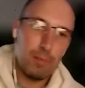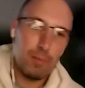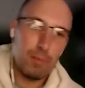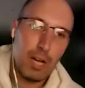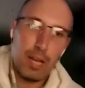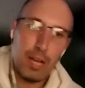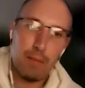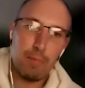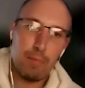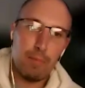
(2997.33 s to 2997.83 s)

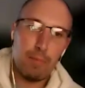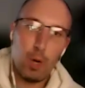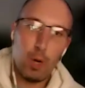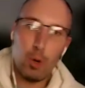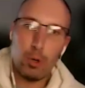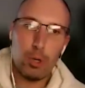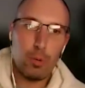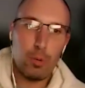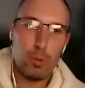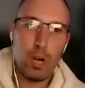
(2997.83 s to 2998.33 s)
my
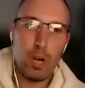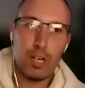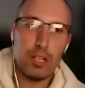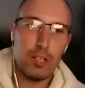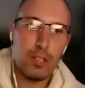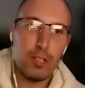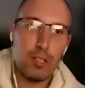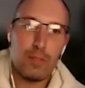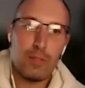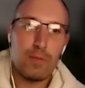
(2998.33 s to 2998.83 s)
owner
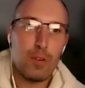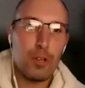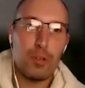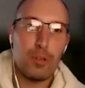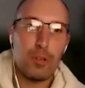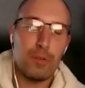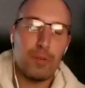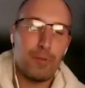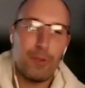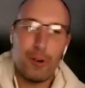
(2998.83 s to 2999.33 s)
wanted us
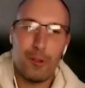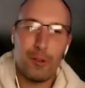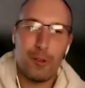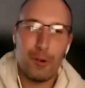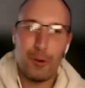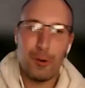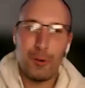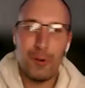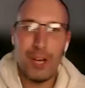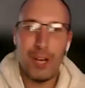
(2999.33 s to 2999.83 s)
further and
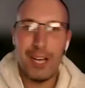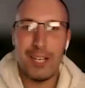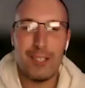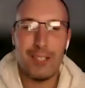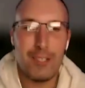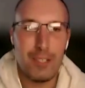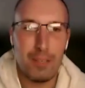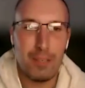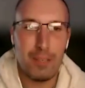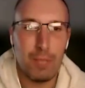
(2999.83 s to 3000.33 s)
further away, it
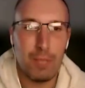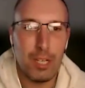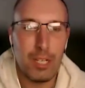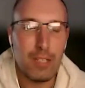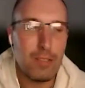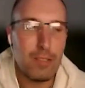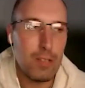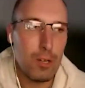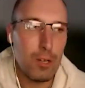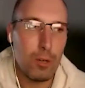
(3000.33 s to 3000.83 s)
seemed
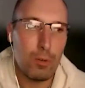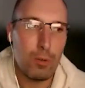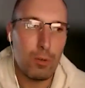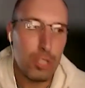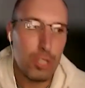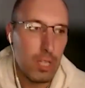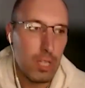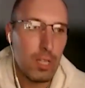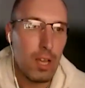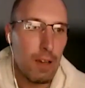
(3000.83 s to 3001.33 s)
like. So
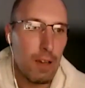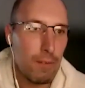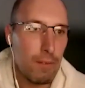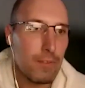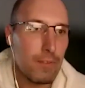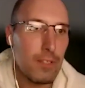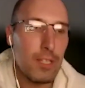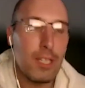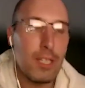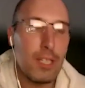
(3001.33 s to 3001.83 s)
she left.